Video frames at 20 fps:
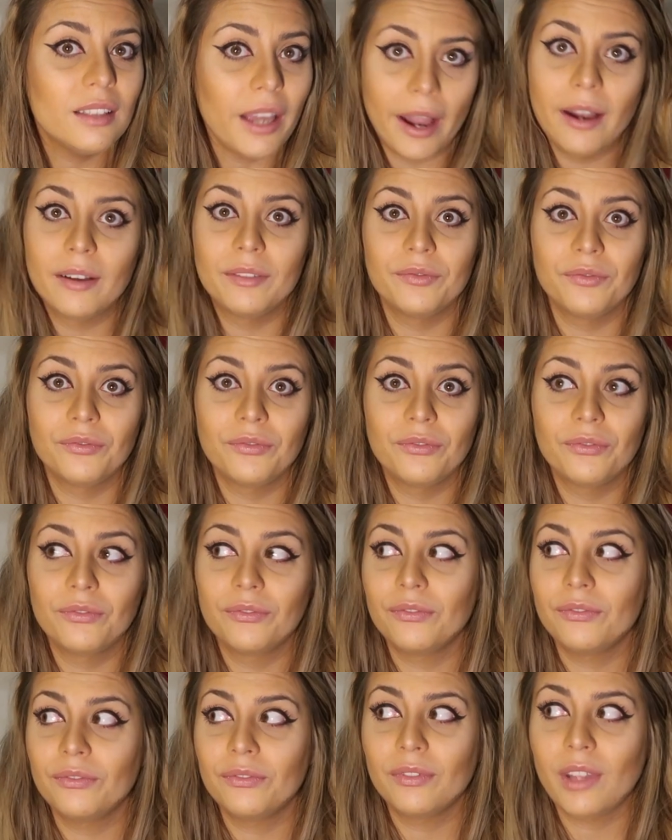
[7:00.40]
Yeah,
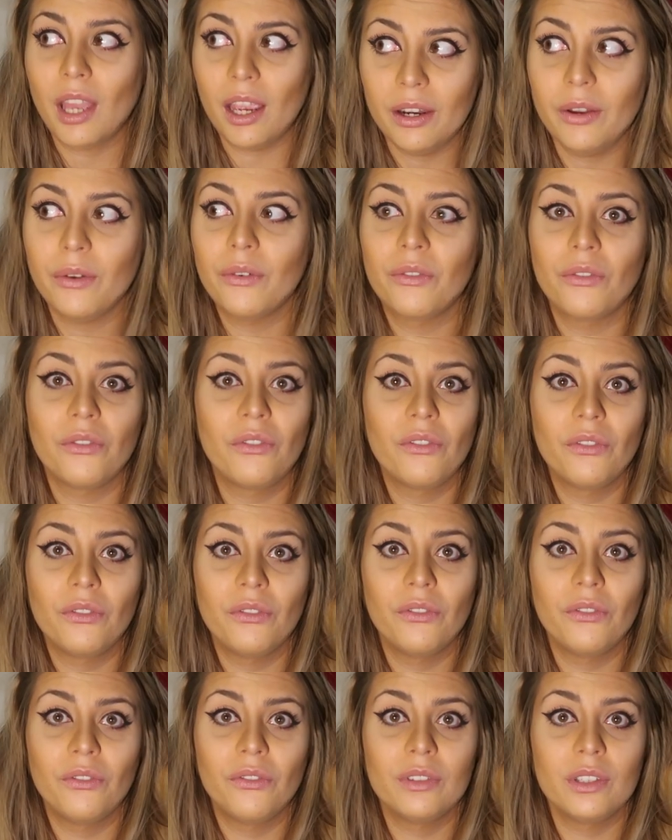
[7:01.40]
I know.
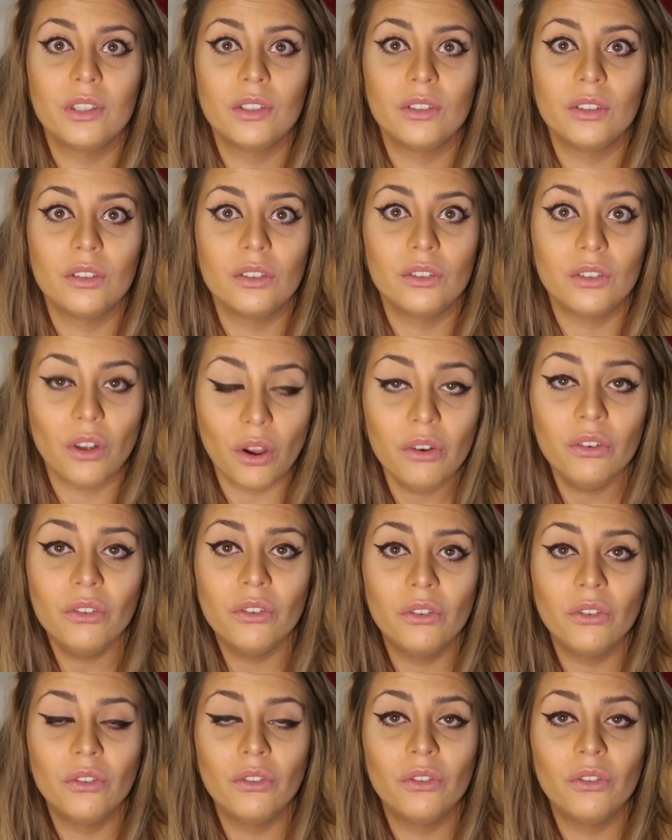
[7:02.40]
So,